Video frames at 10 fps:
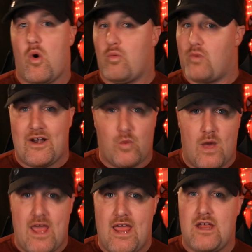right
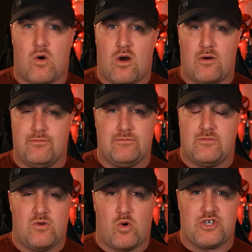away or
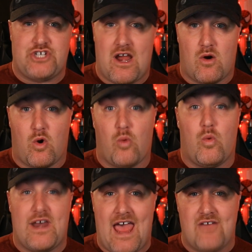share or
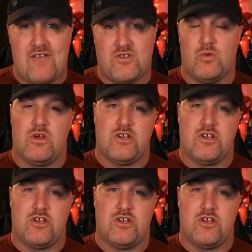what have you.